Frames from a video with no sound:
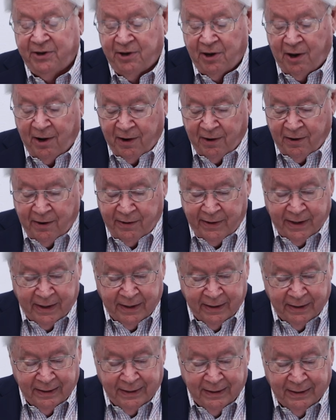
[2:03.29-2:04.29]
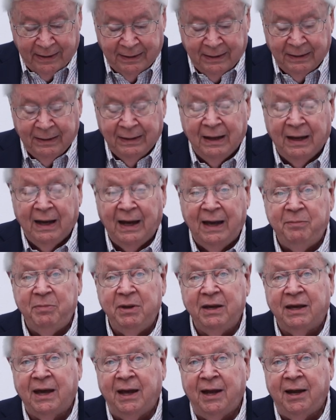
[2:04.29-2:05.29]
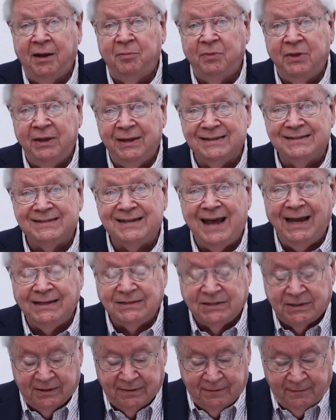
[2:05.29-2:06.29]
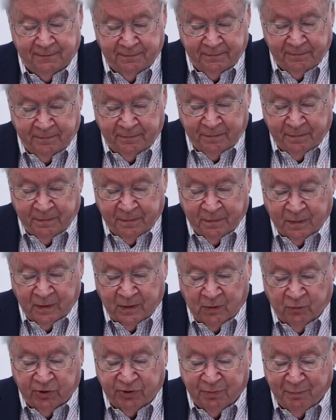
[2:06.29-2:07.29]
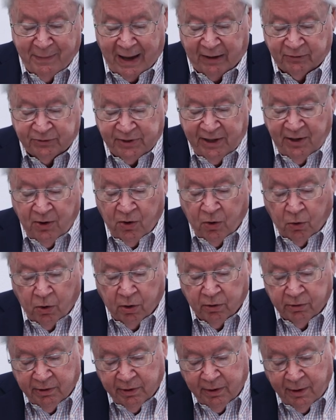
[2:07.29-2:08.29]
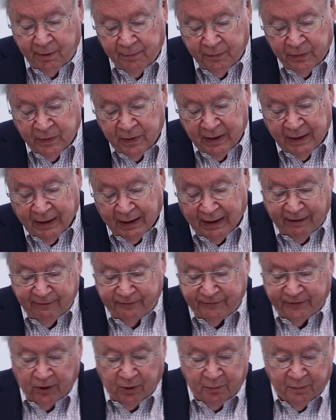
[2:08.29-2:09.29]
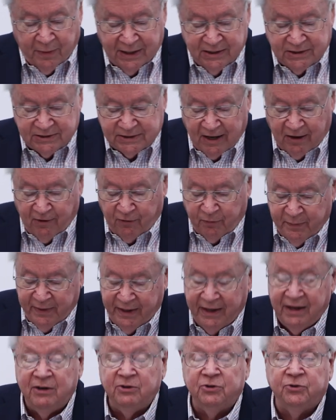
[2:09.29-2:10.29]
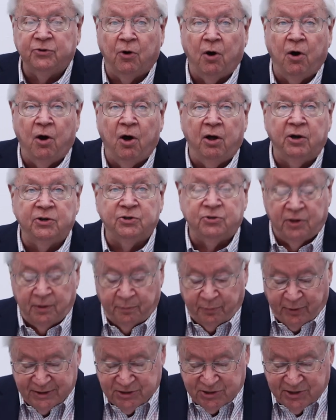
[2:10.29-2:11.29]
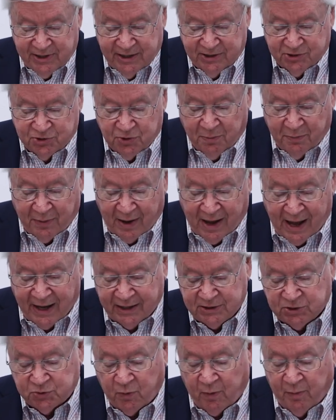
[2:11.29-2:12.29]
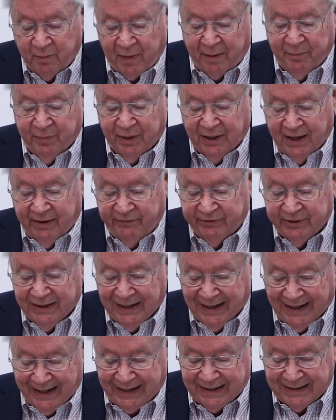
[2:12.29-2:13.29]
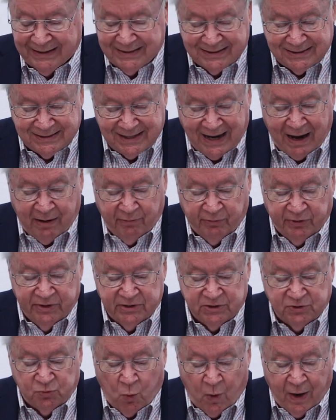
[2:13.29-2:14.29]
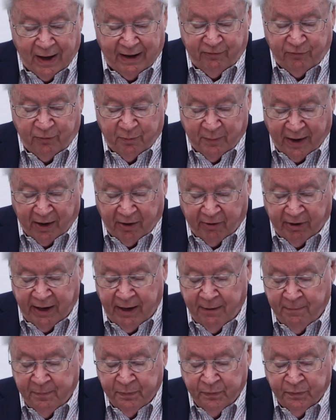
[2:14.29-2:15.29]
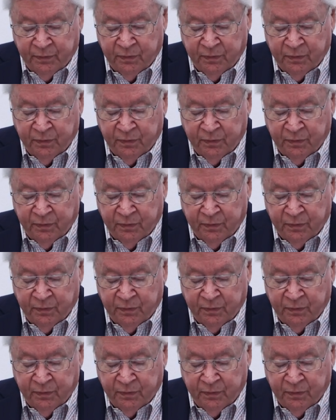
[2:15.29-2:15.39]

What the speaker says: the guard, I became the assassin. With mounting horror, I felt myself being drawn to the presidential box where my beloved Lincoln sat with his wife, Mary,